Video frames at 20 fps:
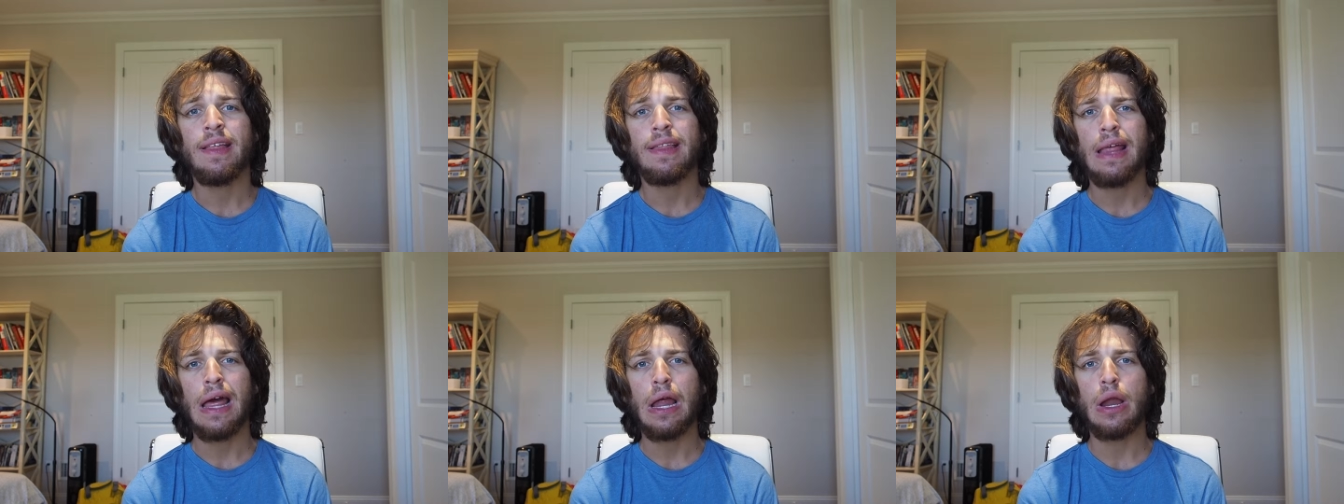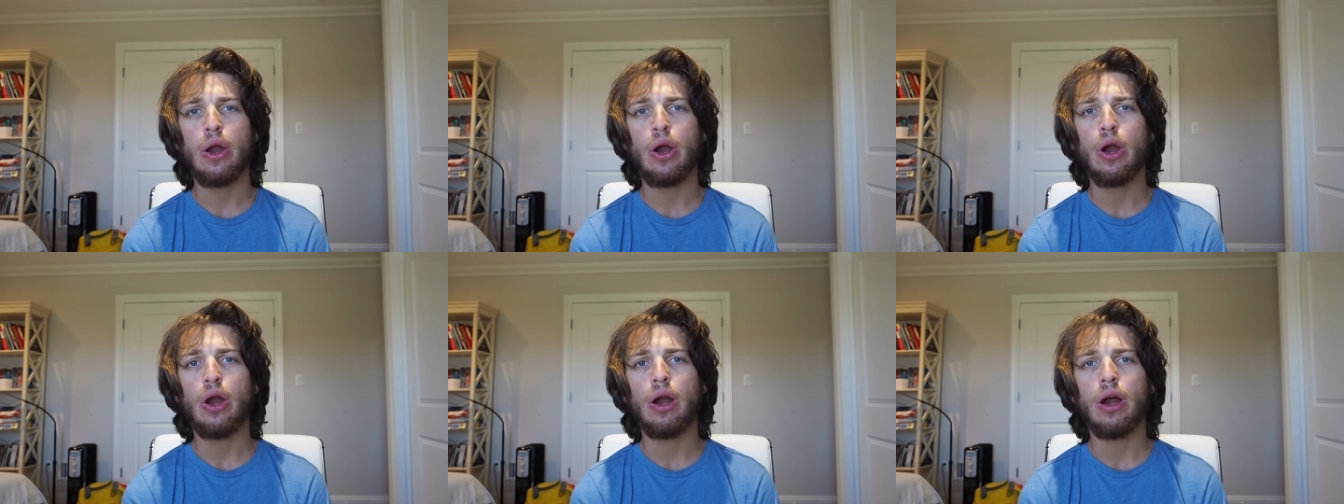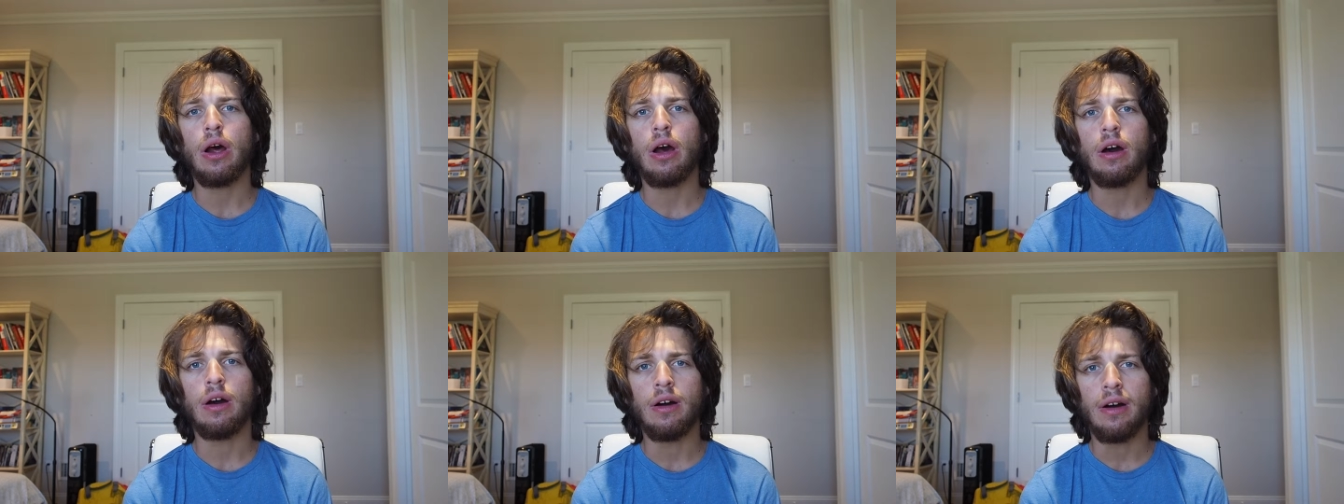that
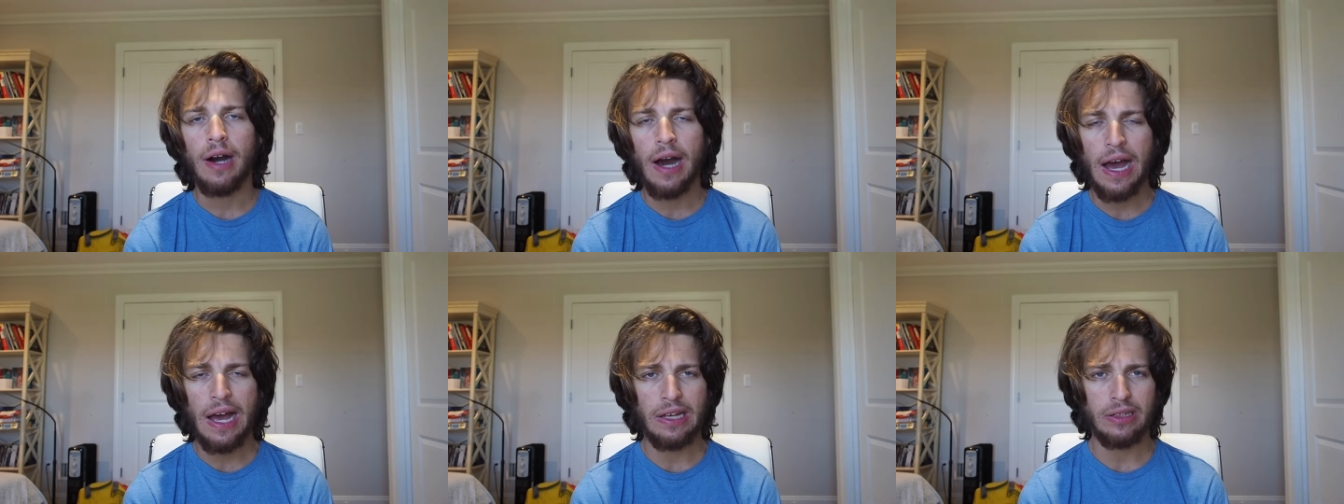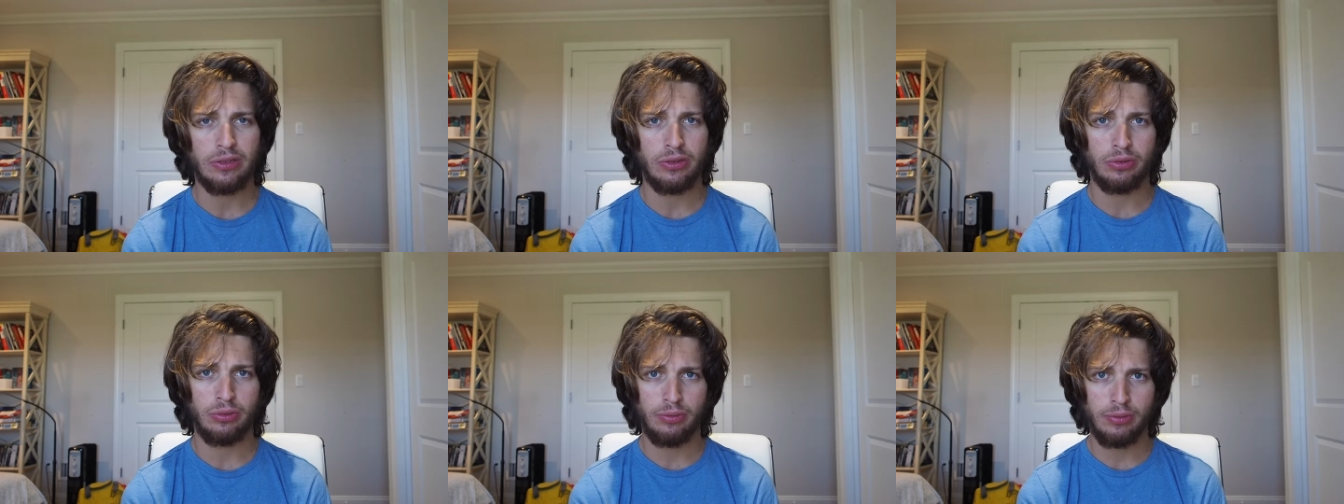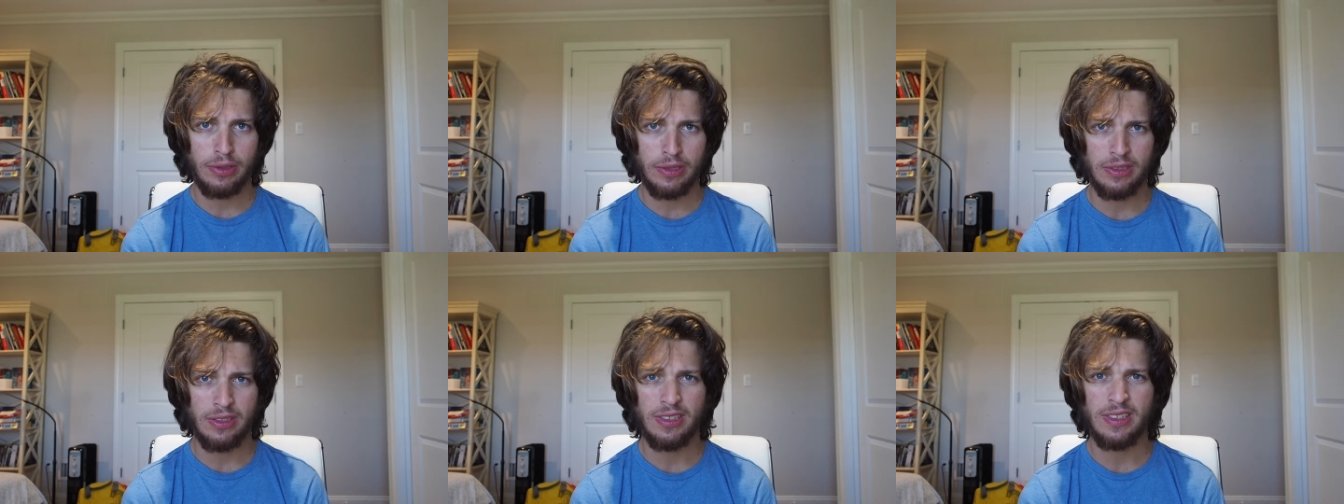are less
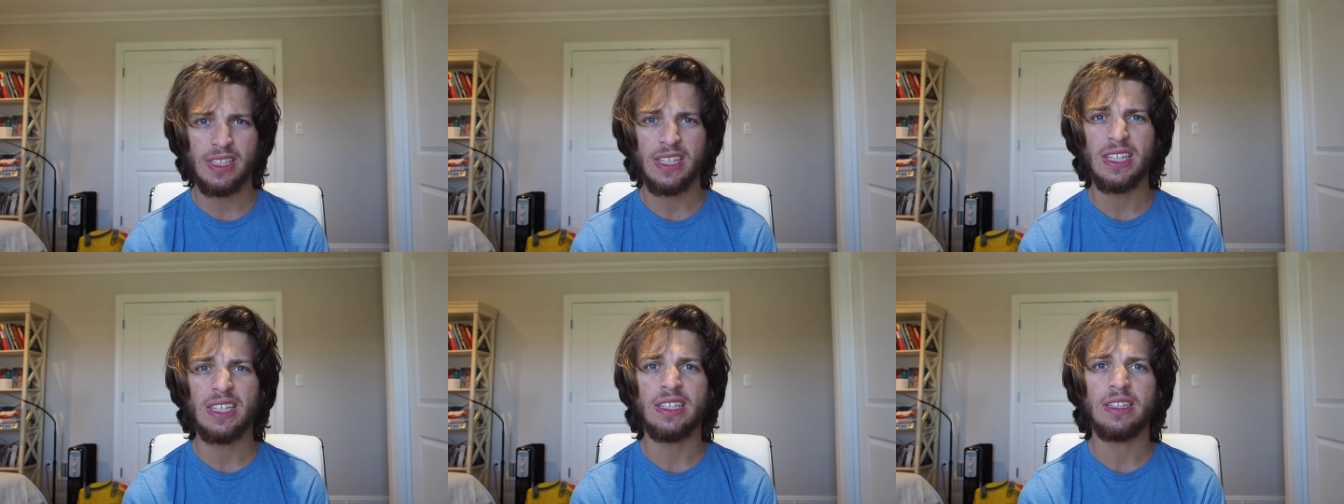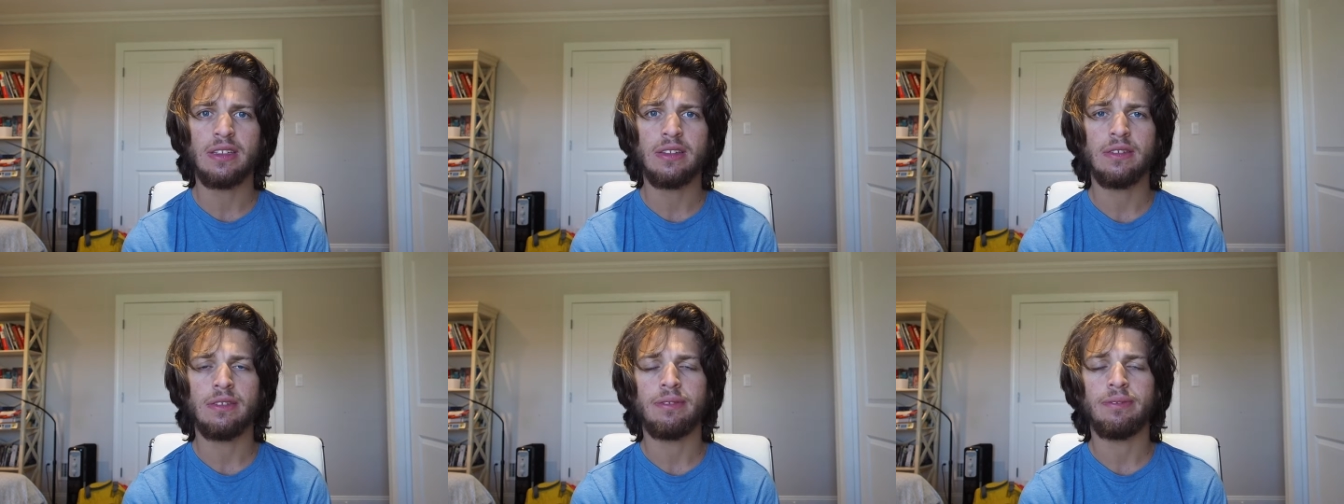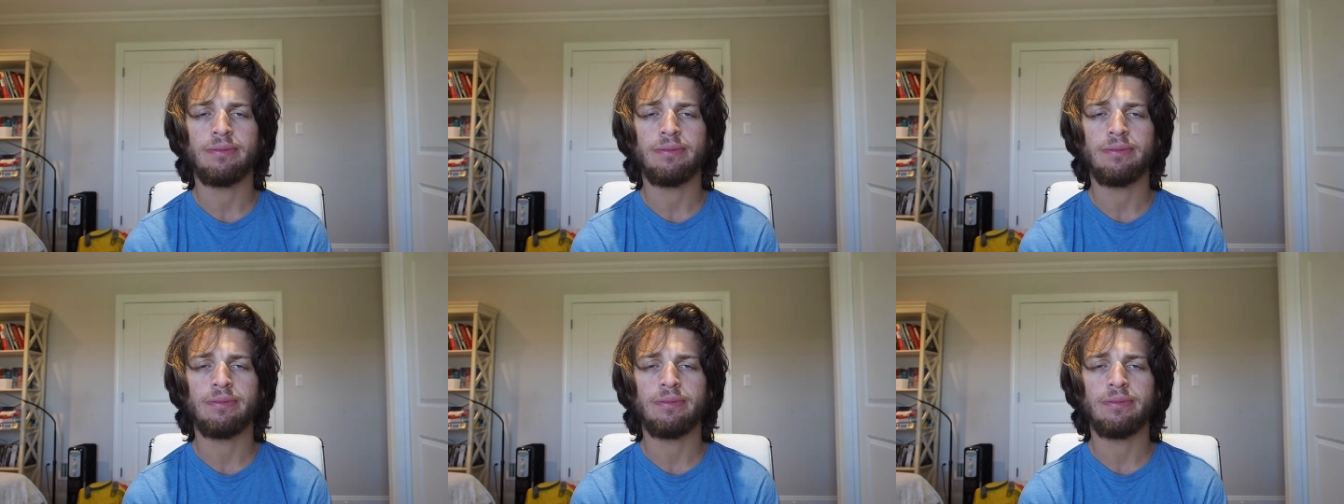risky.